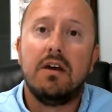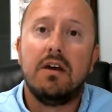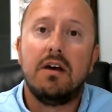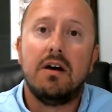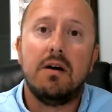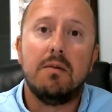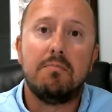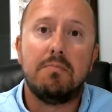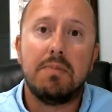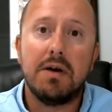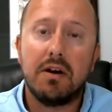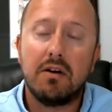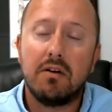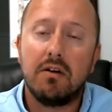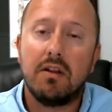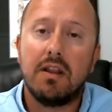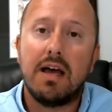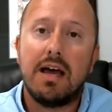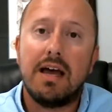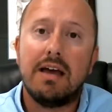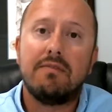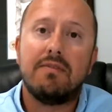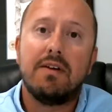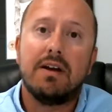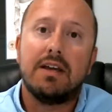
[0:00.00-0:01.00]
a better
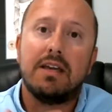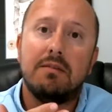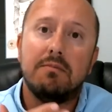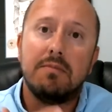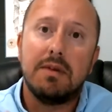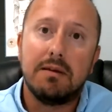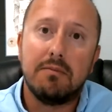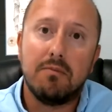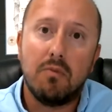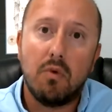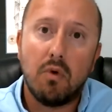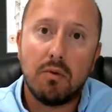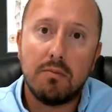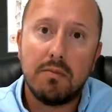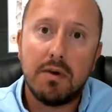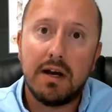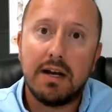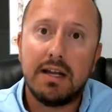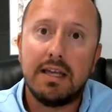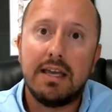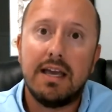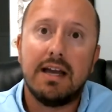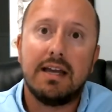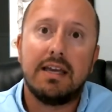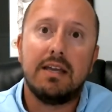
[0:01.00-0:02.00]
life, I can make more
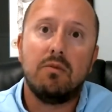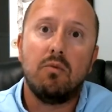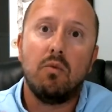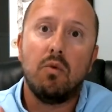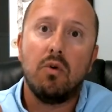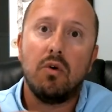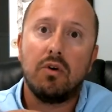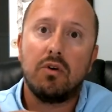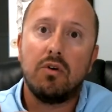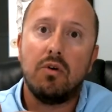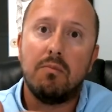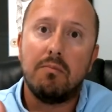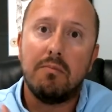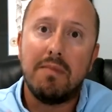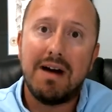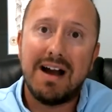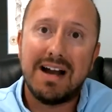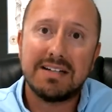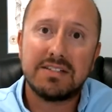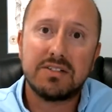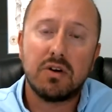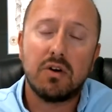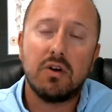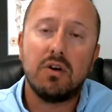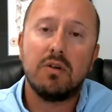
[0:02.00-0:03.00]
money, I can work on my
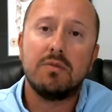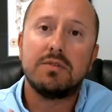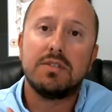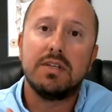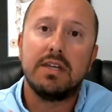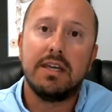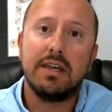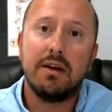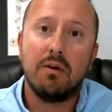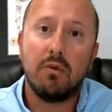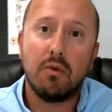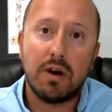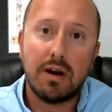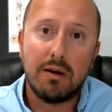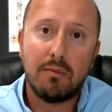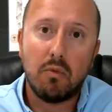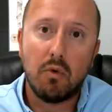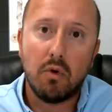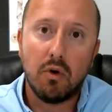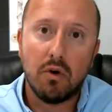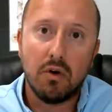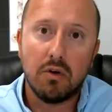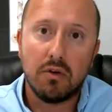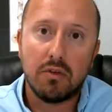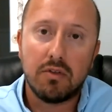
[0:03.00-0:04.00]
terms and get what I'm
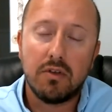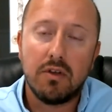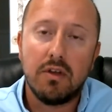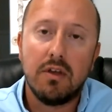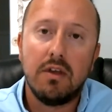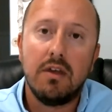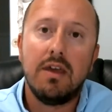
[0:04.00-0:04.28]
worth,